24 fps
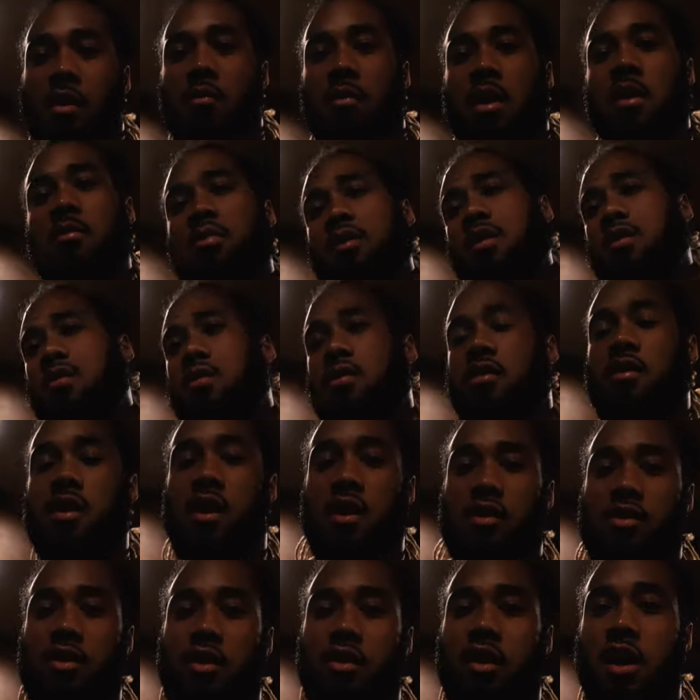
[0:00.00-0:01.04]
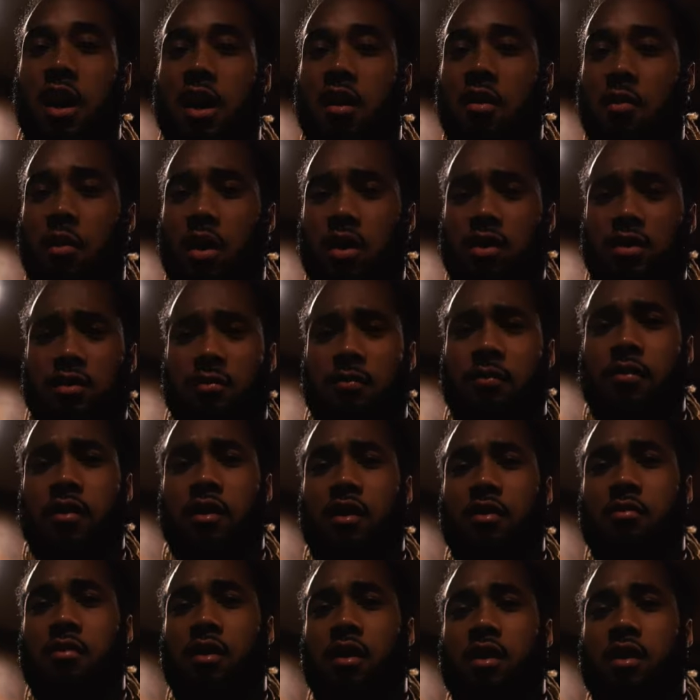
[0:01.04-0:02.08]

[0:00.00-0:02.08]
maybe I'll show you how I watch some film,